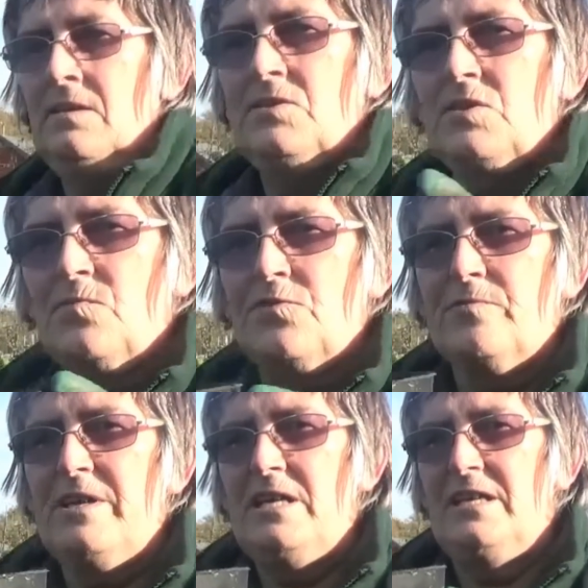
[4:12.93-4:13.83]
some
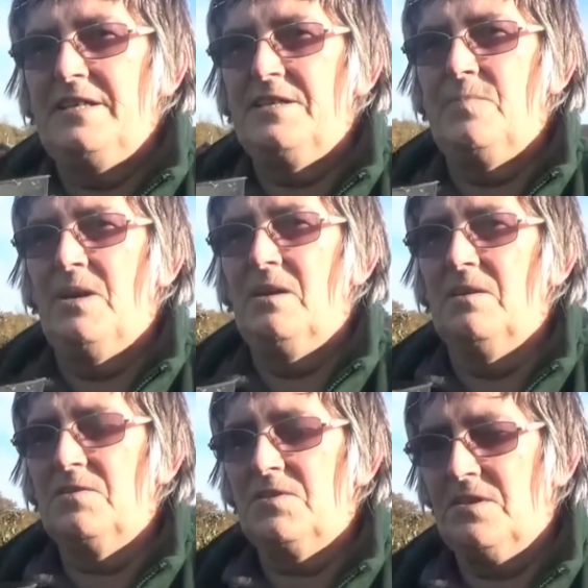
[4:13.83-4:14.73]
3-litre
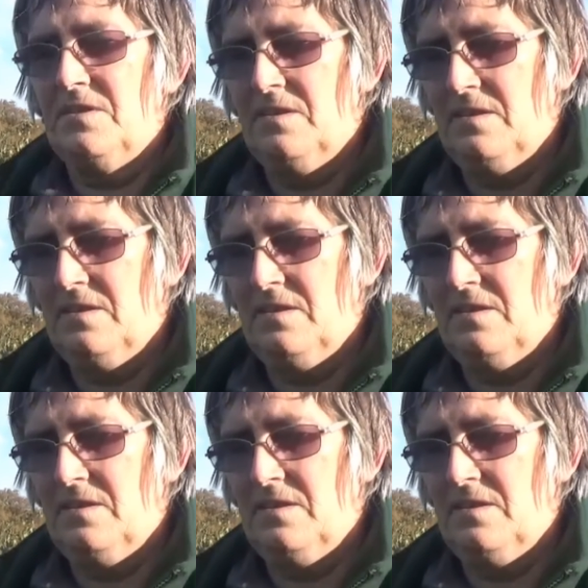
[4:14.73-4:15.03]
pots.